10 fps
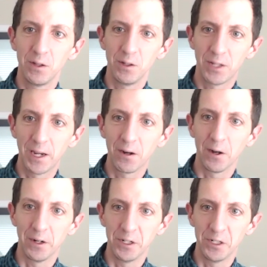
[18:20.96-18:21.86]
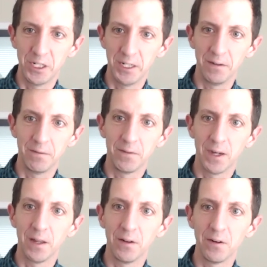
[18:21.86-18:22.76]
take on and achieve.
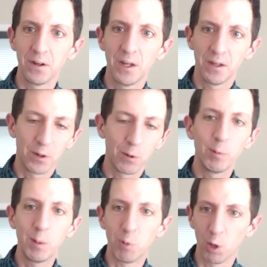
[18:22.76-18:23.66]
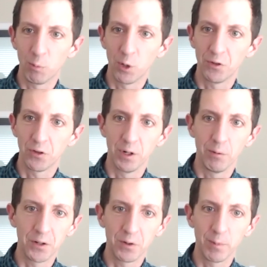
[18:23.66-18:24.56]
And that would be bullet points on your
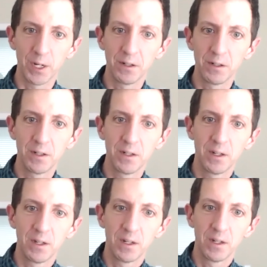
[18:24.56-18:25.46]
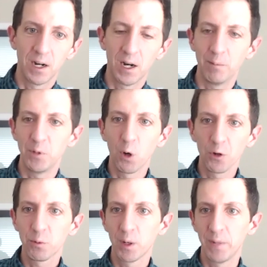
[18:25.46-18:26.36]
resume. You also
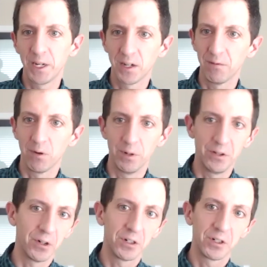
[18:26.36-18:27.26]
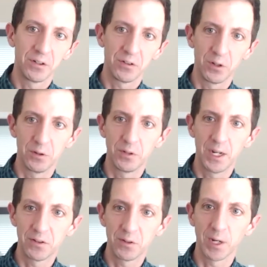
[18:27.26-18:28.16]
want to make time for research. So take
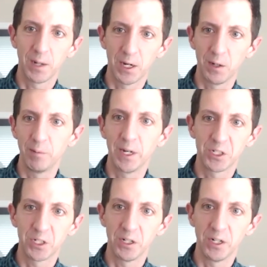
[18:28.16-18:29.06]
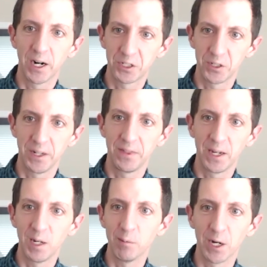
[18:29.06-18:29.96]
some time out and make sure you're actually
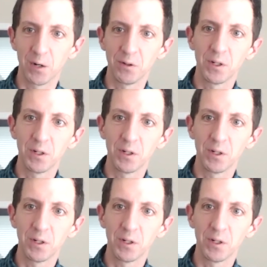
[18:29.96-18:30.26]
thinking about